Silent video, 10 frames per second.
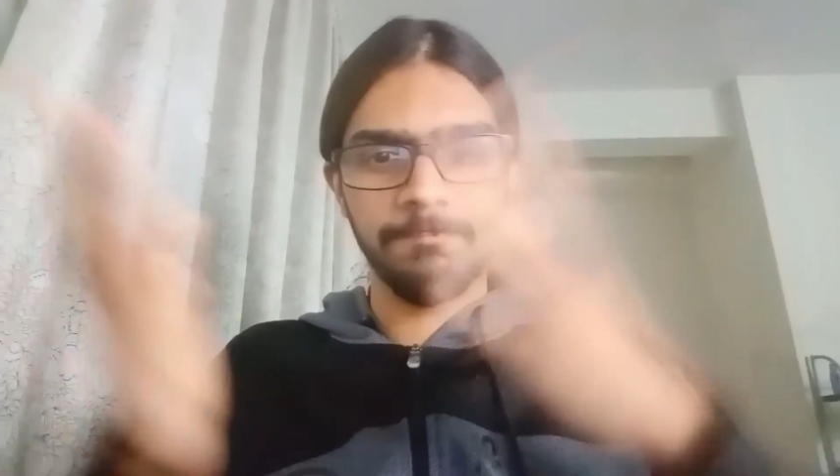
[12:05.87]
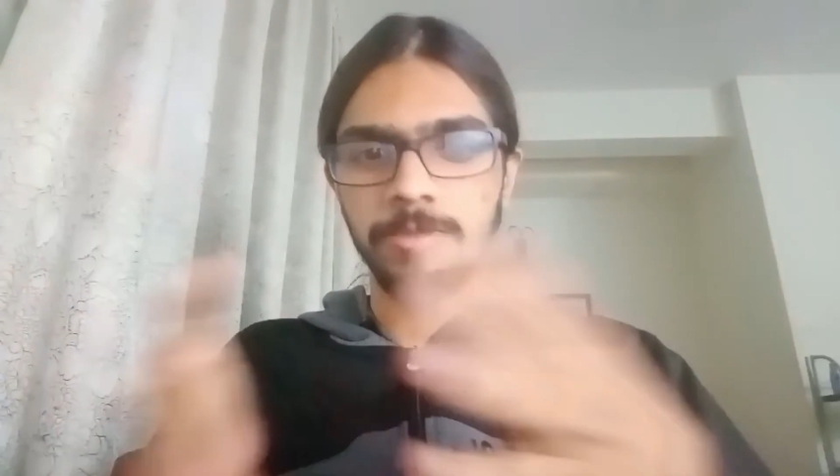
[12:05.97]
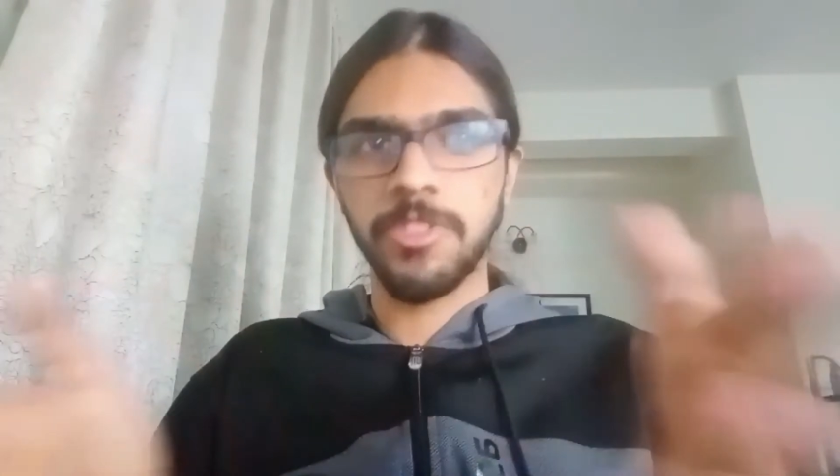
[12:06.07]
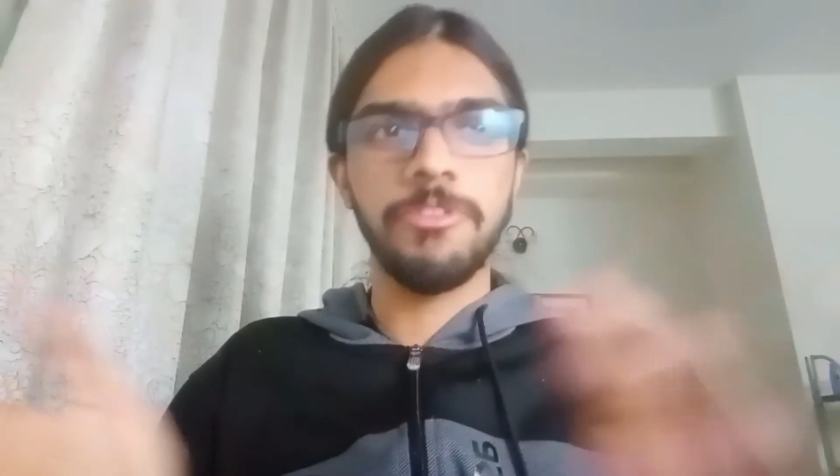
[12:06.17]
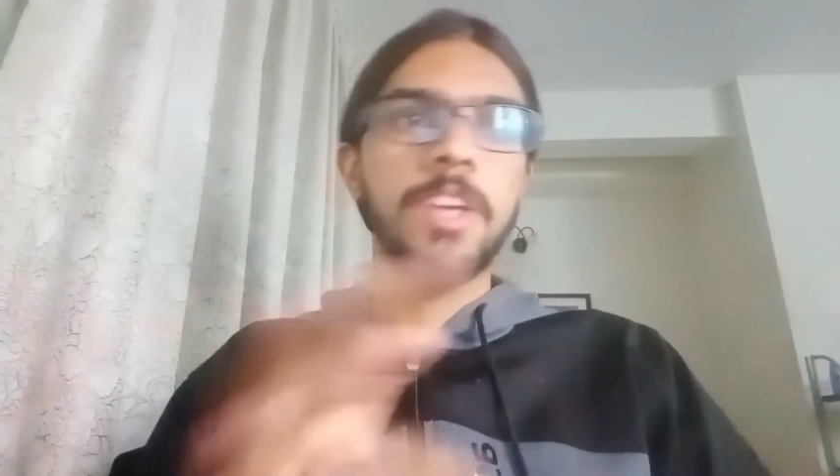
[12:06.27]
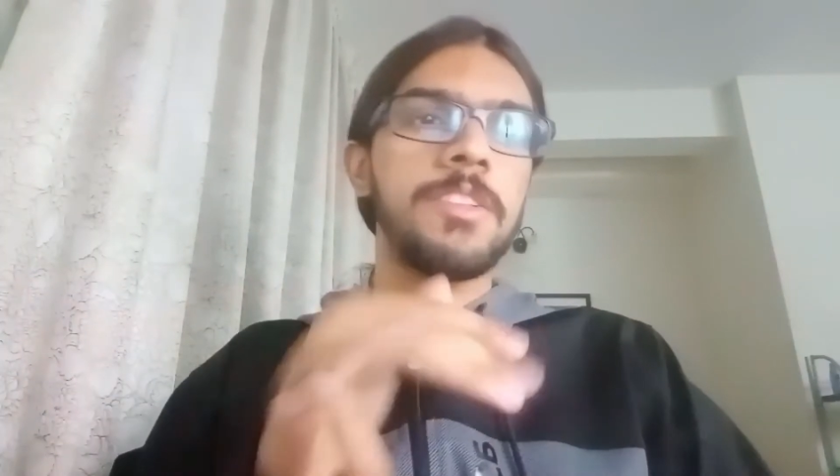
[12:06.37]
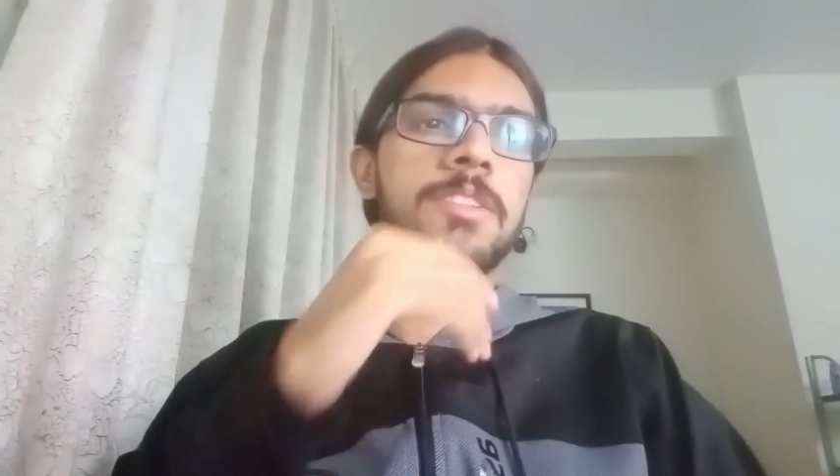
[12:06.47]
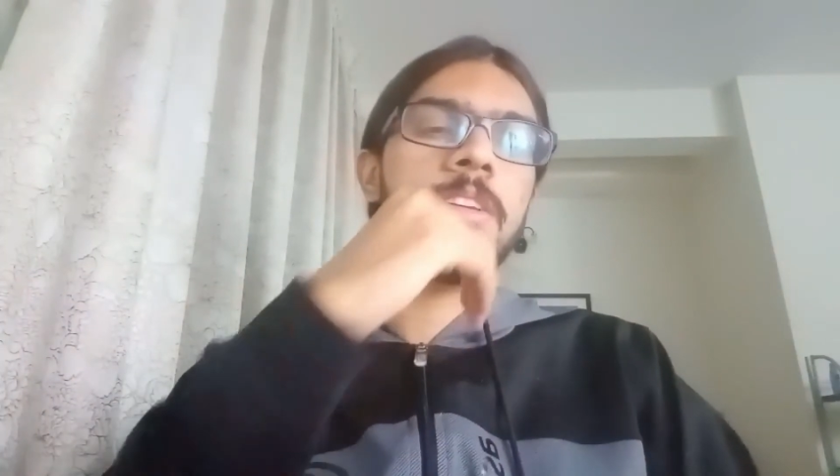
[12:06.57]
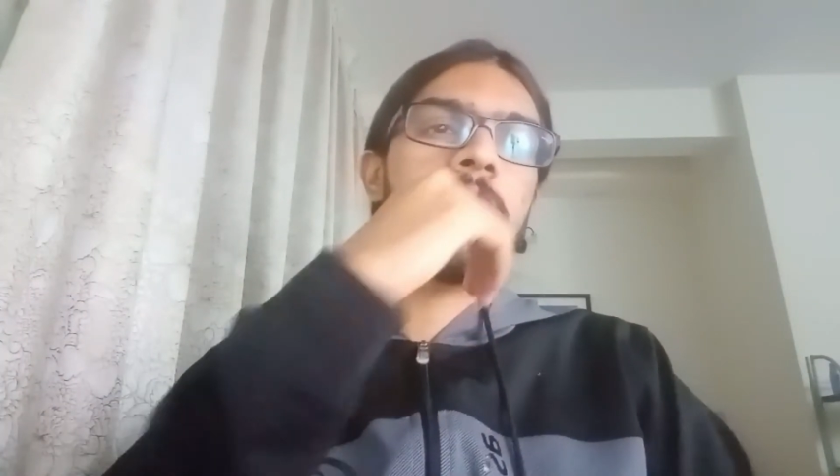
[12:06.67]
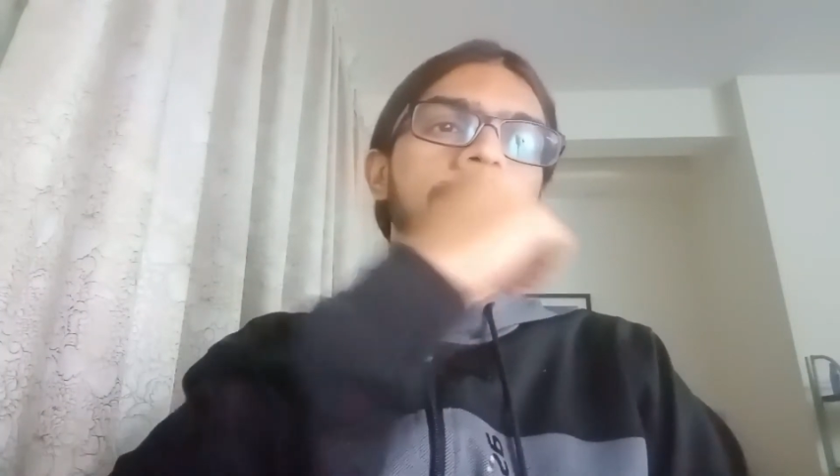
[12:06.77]
fears,
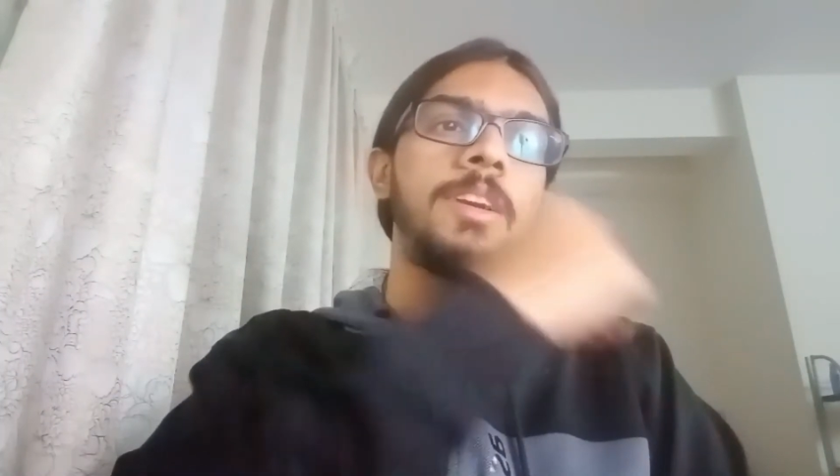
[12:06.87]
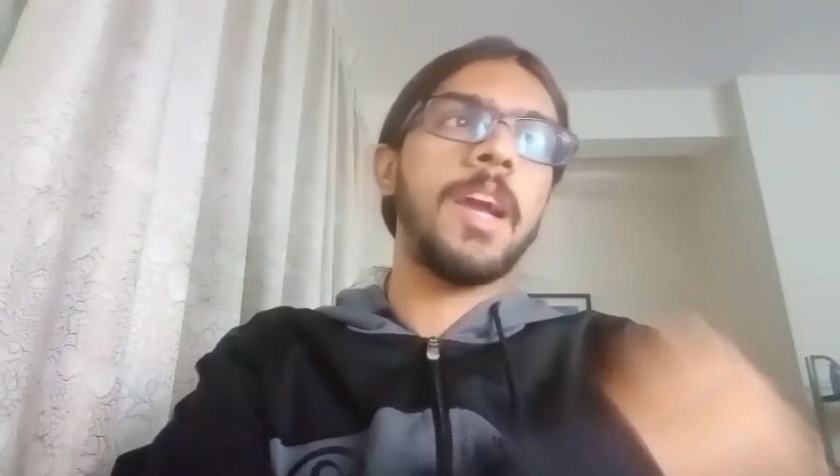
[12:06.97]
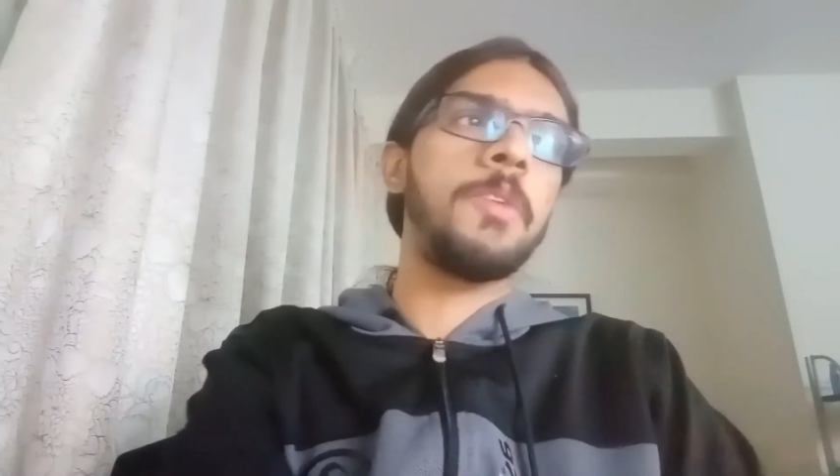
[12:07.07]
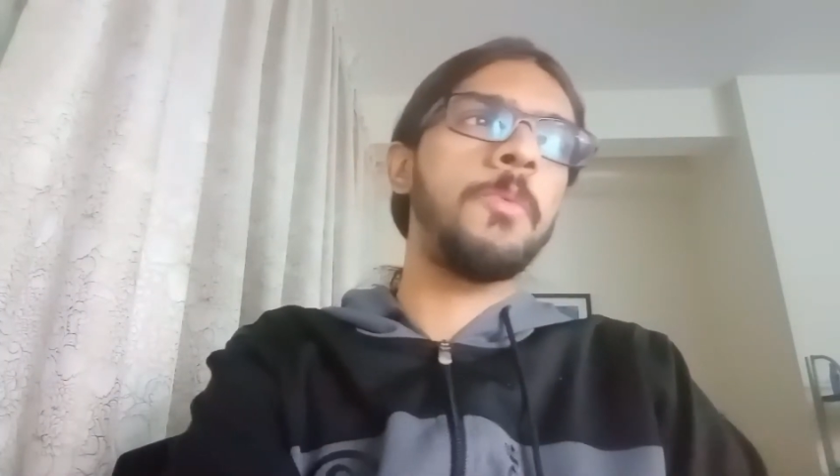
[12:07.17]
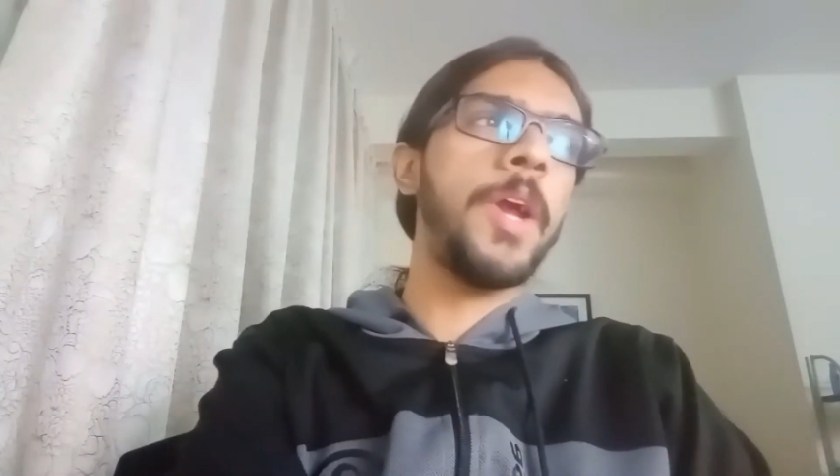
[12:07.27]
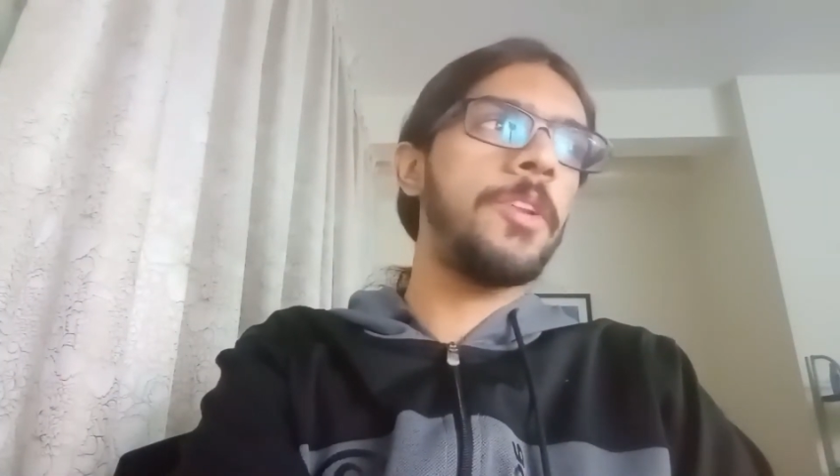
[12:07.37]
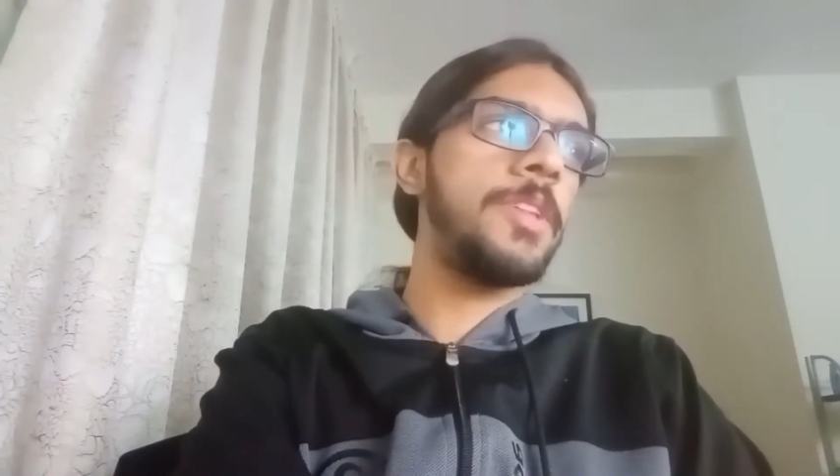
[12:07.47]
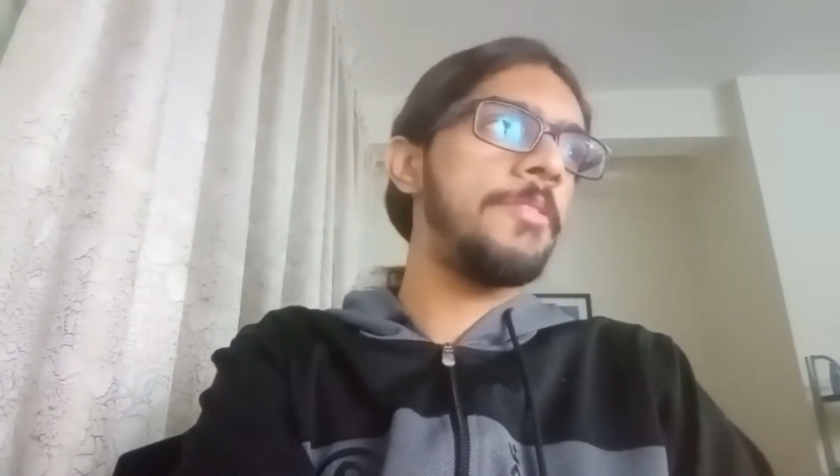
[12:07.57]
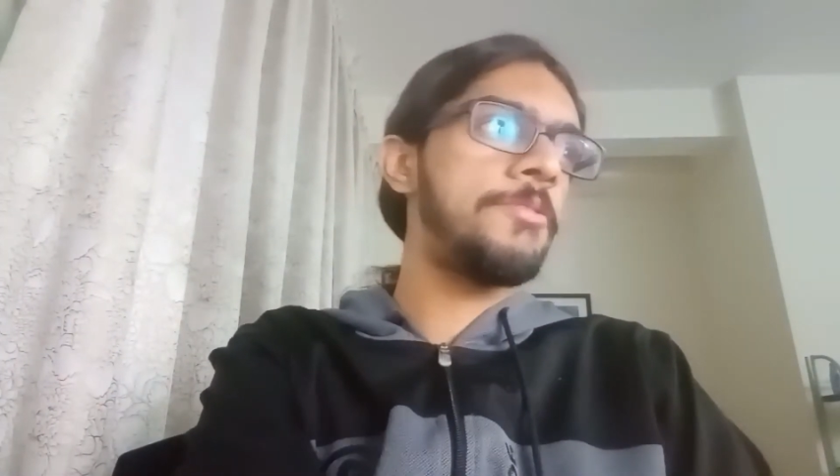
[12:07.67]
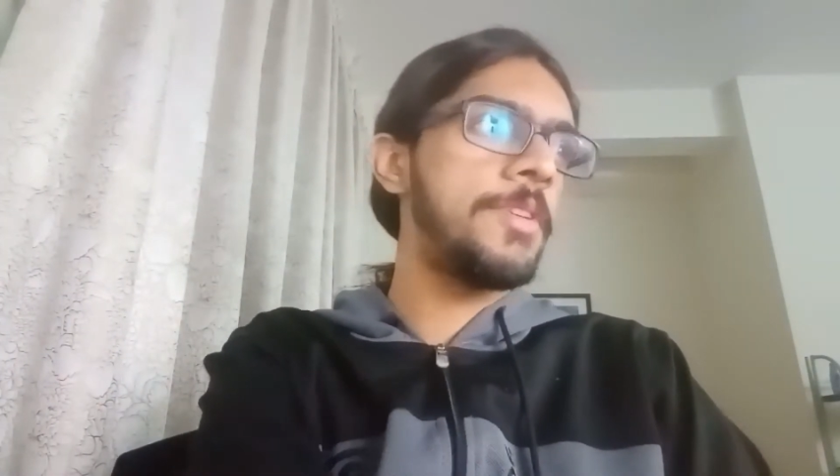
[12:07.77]
and where do
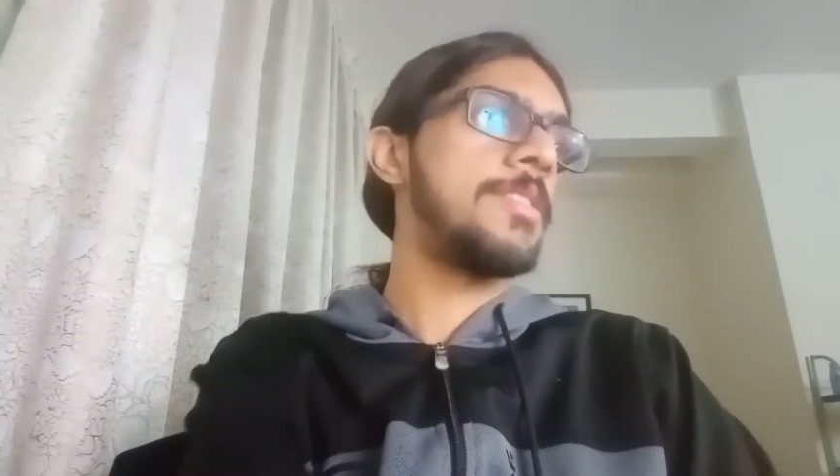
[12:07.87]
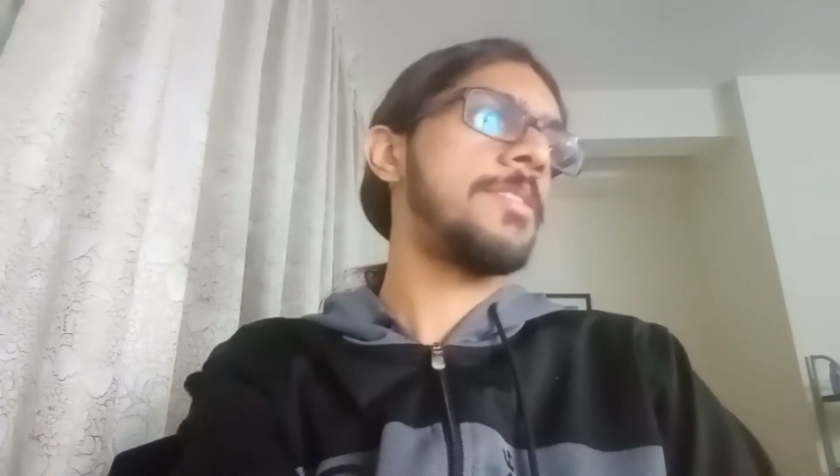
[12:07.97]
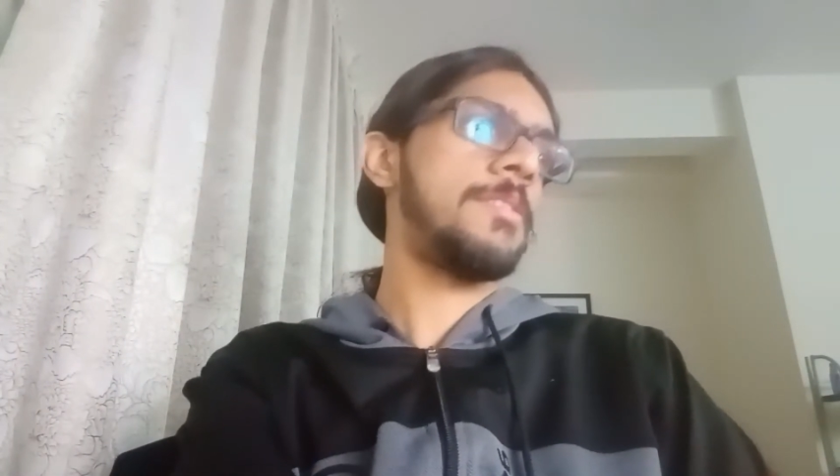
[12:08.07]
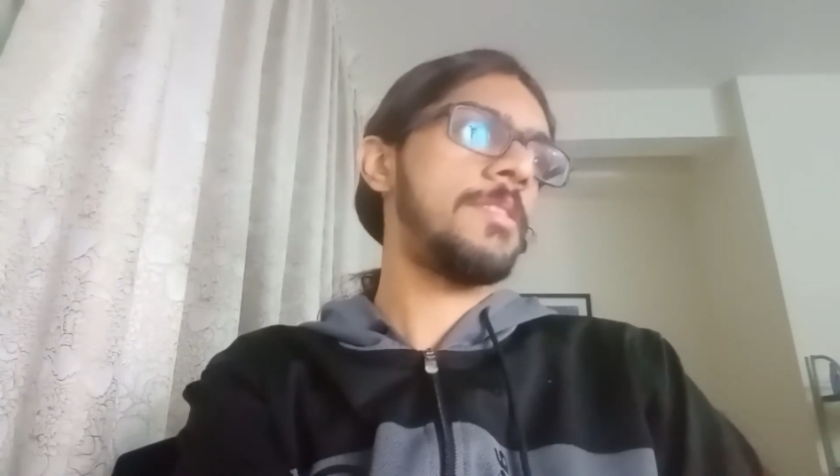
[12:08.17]
they fit